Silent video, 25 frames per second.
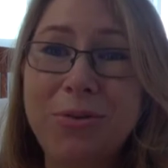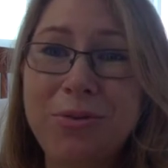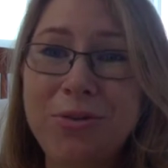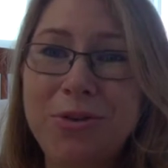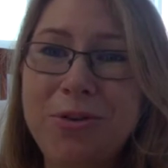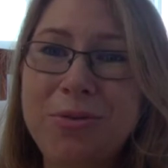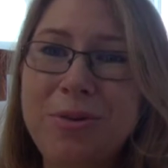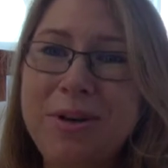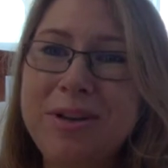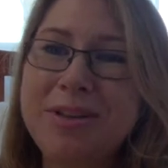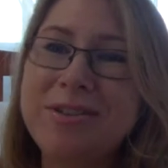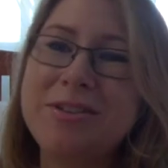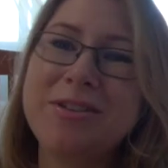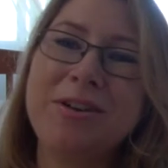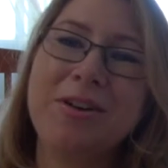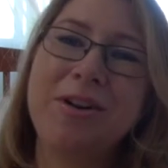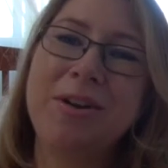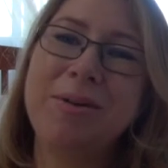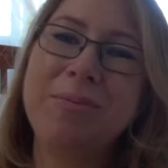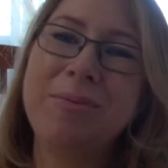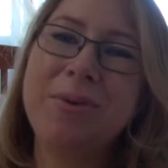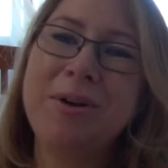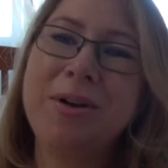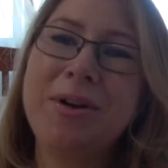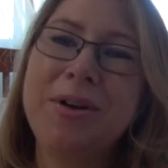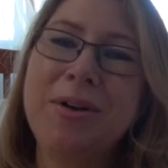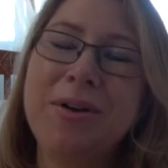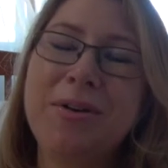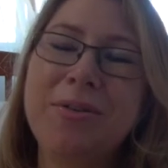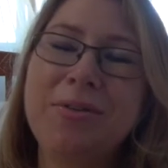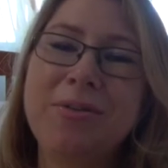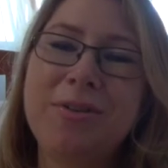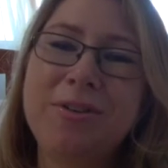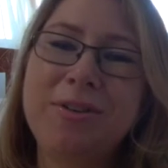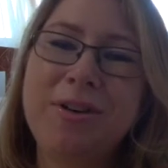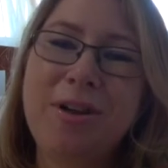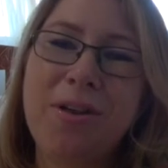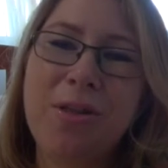2 weeks' time
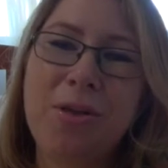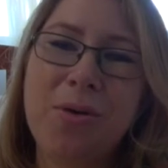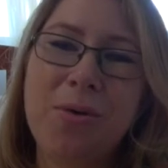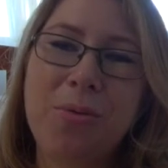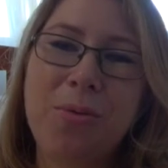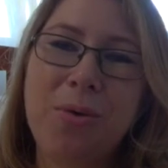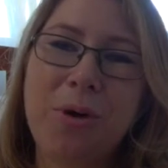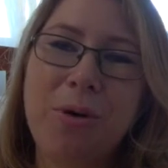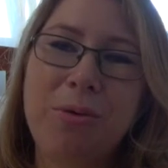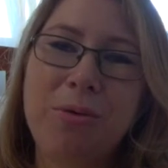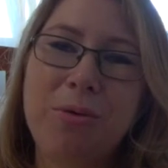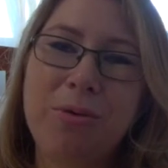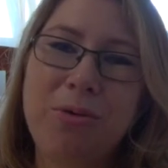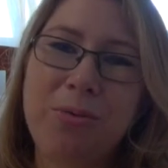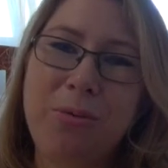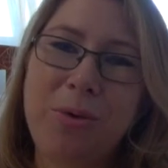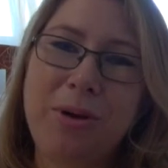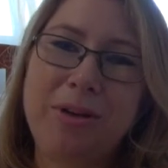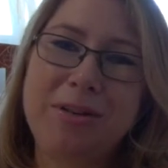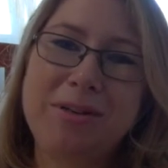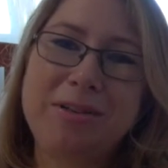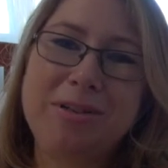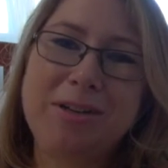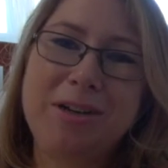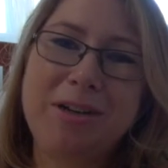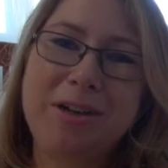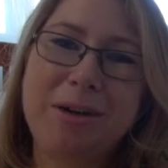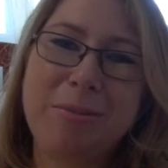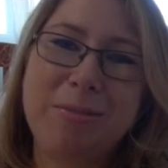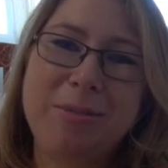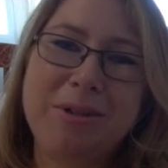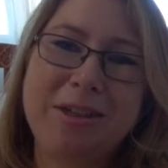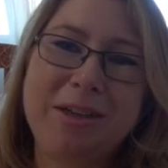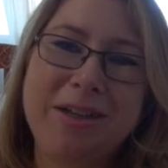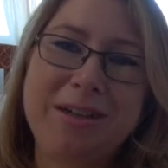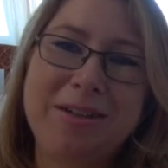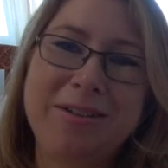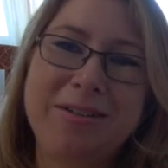for another Wellness Wednesday
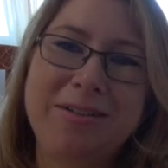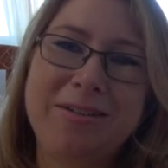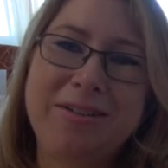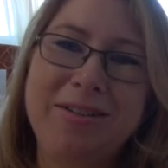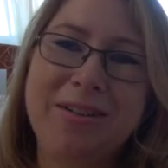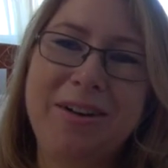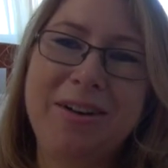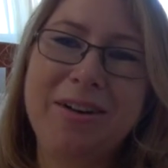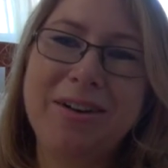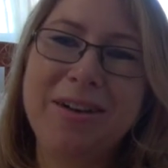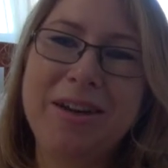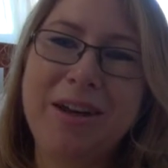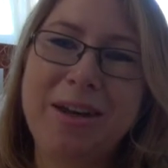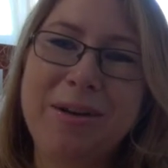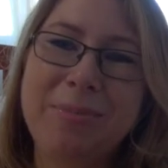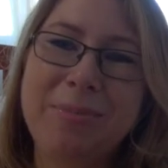update. Okay,